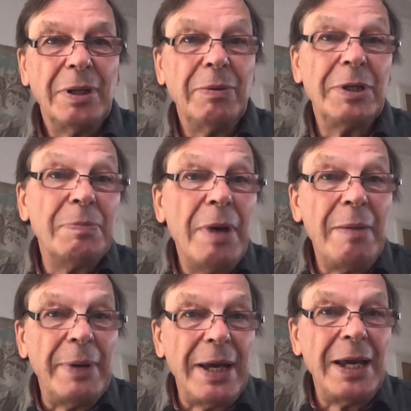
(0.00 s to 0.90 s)
which
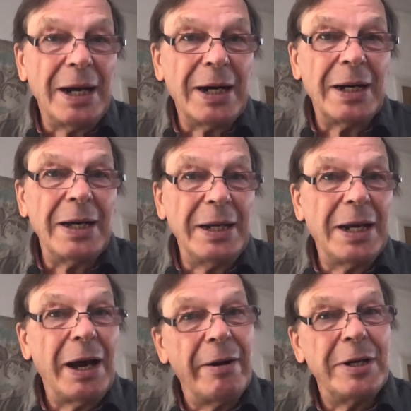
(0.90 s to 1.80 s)
maybe are
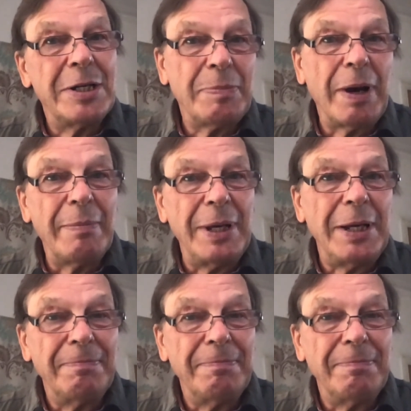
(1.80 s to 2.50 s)
encouraged by me.